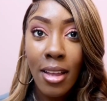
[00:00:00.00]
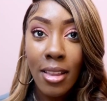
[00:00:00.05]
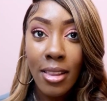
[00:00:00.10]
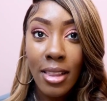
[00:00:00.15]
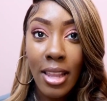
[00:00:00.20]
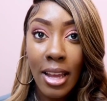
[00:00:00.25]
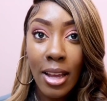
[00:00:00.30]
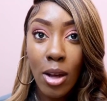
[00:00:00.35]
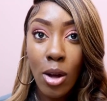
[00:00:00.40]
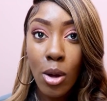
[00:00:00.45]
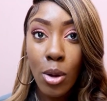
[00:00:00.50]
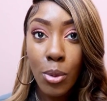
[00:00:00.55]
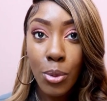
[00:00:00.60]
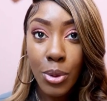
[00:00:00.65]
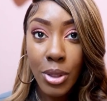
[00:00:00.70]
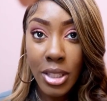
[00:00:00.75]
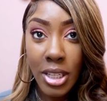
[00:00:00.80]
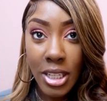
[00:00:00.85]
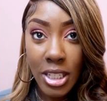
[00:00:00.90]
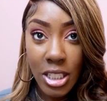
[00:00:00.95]
like,
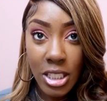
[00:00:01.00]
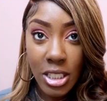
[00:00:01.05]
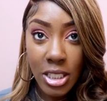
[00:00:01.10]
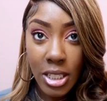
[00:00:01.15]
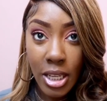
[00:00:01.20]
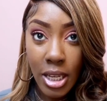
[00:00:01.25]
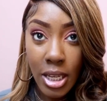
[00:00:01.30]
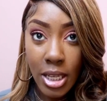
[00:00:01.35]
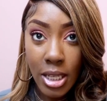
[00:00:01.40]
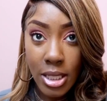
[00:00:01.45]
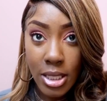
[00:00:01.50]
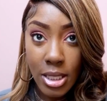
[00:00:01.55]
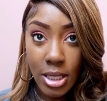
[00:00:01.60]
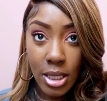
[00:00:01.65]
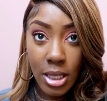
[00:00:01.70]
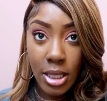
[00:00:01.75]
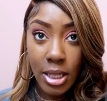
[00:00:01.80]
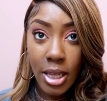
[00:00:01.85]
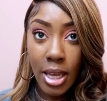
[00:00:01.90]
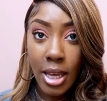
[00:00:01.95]
oh, it sheds,
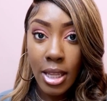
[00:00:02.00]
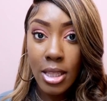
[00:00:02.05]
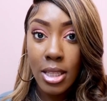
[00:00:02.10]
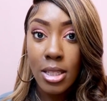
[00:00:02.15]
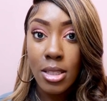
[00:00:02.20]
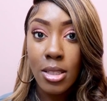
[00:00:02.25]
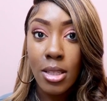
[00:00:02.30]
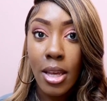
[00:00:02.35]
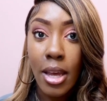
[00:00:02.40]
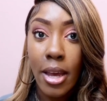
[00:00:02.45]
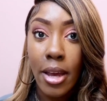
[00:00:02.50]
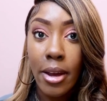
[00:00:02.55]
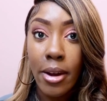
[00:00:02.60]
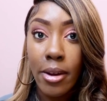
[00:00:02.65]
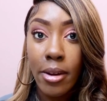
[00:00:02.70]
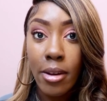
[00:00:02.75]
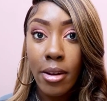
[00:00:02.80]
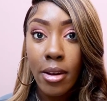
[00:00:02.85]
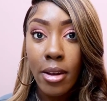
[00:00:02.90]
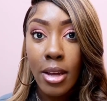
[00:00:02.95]
look at this
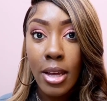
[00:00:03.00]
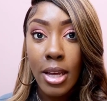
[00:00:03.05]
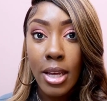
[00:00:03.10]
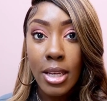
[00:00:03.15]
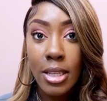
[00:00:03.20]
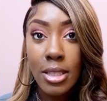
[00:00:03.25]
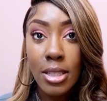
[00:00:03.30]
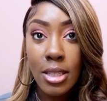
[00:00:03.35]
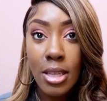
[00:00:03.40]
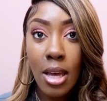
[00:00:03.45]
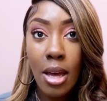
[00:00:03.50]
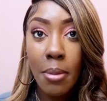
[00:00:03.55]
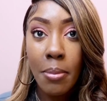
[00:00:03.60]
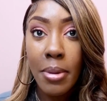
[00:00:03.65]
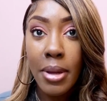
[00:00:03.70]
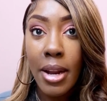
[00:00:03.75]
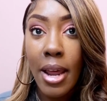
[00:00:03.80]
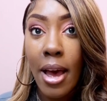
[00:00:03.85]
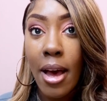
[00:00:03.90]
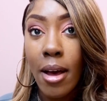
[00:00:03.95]
hair, it's
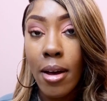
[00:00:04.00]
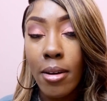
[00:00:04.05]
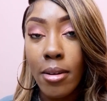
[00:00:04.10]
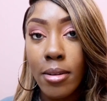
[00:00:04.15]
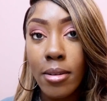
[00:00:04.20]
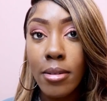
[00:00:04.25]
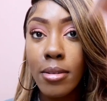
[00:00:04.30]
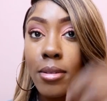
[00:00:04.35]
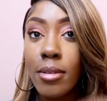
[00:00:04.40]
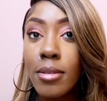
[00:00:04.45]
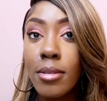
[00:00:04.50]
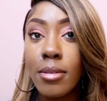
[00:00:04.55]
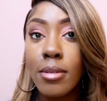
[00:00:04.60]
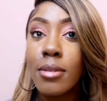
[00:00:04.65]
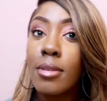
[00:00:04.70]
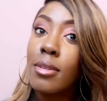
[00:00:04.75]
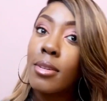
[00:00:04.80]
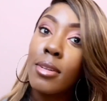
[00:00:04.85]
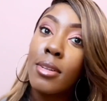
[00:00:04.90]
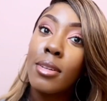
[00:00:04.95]
coming out.
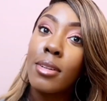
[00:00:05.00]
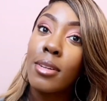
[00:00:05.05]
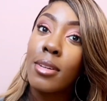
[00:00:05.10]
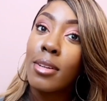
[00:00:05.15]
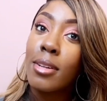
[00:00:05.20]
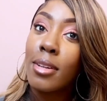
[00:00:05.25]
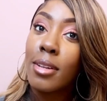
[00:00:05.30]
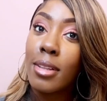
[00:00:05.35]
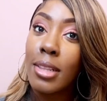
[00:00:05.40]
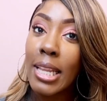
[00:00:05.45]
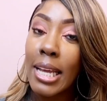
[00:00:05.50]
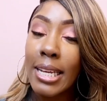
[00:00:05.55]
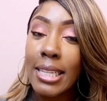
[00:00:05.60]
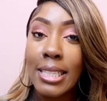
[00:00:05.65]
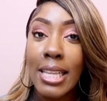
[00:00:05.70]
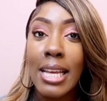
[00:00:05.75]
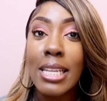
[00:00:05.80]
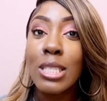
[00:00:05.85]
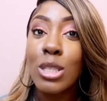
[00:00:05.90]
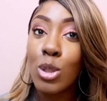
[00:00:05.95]
Like,
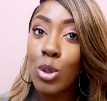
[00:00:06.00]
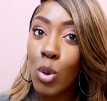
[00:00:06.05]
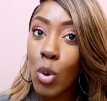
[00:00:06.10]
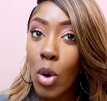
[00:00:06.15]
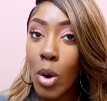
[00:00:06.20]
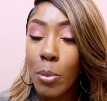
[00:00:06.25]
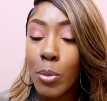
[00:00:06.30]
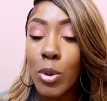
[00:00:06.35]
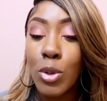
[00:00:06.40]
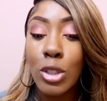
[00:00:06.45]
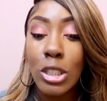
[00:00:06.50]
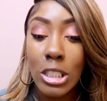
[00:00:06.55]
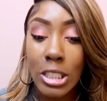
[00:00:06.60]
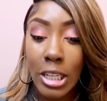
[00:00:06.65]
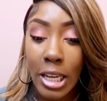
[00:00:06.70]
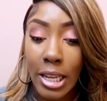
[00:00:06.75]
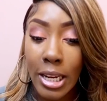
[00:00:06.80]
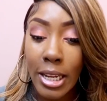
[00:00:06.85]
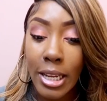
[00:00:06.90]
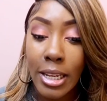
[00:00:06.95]
that's normal.
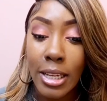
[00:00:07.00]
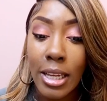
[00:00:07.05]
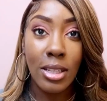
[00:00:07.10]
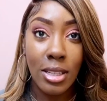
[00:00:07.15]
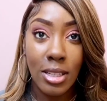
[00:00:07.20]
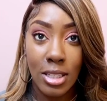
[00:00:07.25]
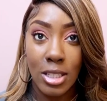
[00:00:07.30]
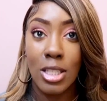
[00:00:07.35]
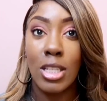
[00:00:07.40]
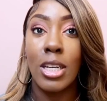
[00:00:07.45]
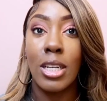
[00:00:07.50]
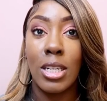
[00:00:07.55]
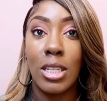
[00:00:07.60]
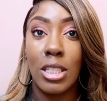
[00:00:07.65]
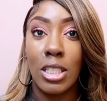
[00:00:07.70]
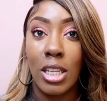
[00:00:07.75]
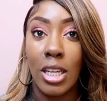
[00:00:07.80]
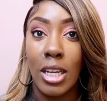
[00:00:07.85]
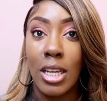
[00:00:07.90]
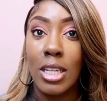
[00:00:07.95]
Shedding is gonna
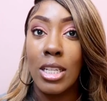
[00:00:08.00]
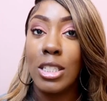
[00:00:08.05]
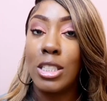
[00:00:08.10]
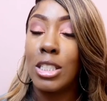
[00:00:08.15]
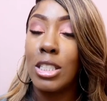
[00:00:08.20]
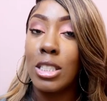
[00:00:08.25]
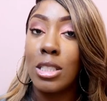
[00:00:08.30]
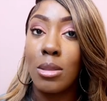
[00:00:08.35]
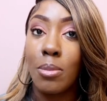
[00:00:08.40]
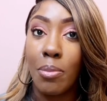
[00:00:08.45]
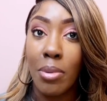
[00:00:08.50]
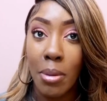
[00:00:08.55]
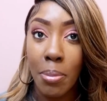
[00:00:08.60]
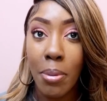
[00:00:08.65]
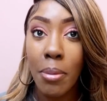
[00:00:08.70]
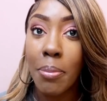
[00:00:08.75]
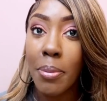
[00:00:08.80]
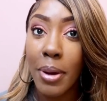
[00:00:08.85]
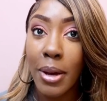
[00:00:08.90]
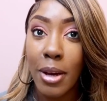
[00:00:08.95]
shed. Just be
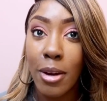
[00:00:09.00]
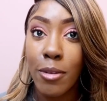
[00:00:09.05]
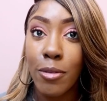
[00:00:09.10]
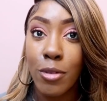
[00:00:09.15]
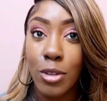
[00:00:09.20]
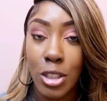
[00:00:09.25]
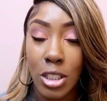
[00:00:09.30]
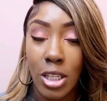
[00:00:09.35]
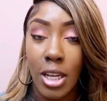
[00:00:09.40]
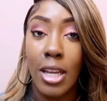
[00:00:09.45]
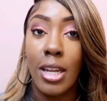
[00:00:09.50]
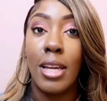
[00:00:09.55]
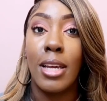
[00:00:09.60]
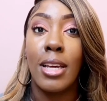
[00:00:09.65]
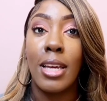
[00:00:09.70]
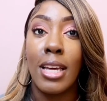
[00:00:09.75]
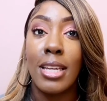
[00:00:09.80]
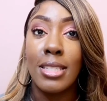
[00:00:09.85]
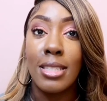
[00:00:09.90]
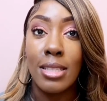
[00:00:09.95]
prepared for
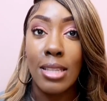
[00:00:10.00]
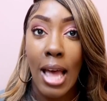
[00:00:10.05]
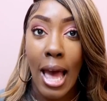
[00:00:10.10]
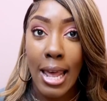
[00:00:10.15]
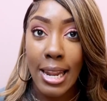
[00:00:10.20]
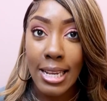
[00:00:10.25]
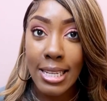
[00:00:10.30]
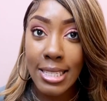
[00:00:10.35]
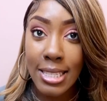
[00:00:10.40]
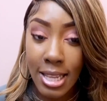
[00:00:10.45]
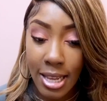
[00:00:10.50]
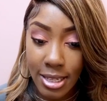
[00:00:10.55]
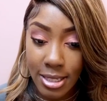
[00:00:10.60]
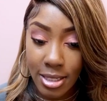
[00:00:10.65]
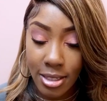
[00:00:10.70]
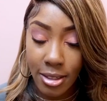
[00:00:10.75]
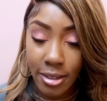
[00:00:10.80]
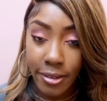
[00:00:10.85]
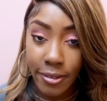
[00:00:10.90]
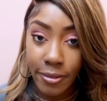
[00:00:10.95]
shedding. It's not
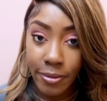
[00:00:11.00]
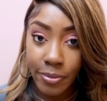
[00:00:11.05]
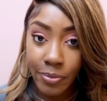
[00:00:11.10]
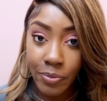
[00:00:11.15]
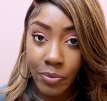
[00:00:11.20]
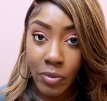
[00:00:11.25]
excessive.